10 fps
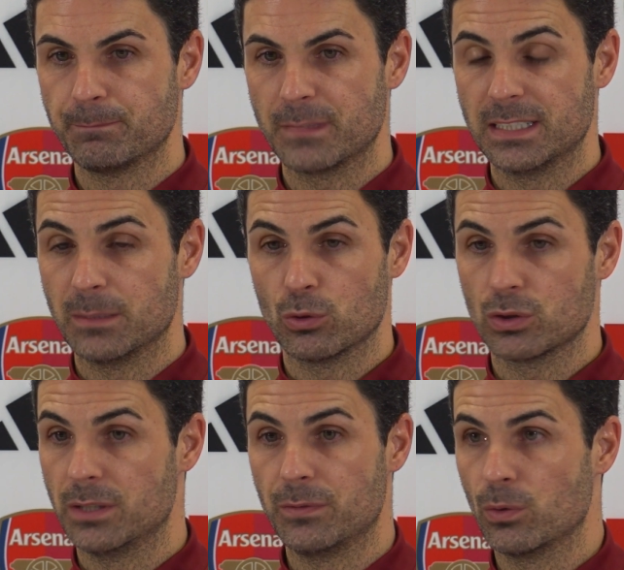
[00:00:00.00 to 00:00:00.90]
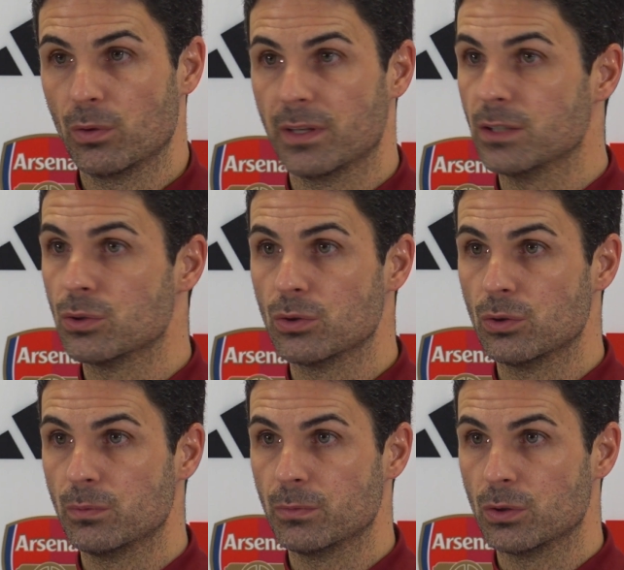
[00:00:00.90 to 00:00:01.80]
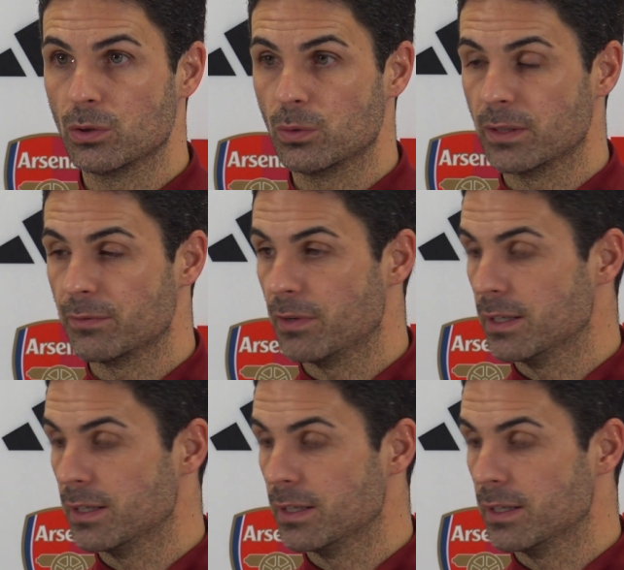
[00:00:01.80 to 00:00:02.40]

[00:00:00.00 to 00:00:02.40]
is the most difficult thing to do, you know, and